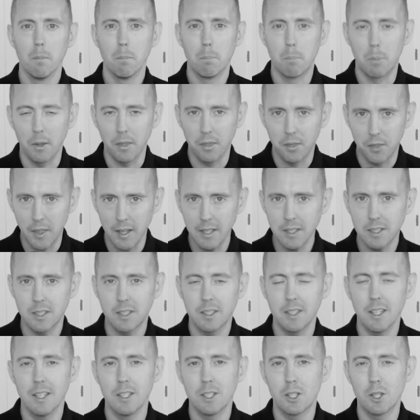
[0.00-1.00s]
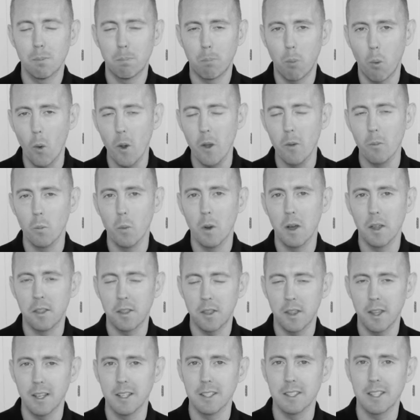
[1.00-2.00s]
But this is the point where
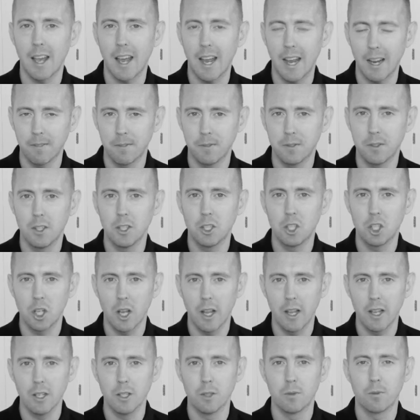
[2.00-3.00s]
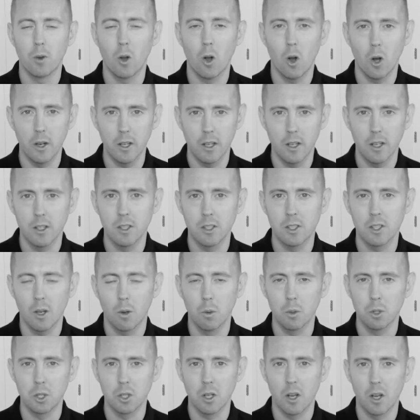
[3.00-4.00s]
things have to change for Ole Gunnar
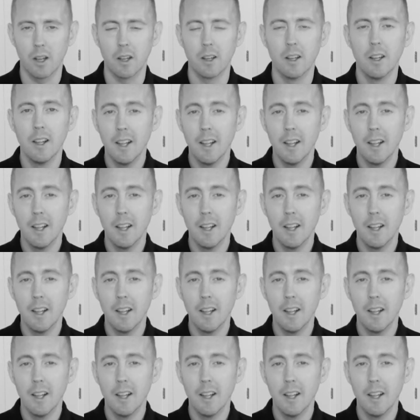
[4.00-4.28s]
Solskjaer.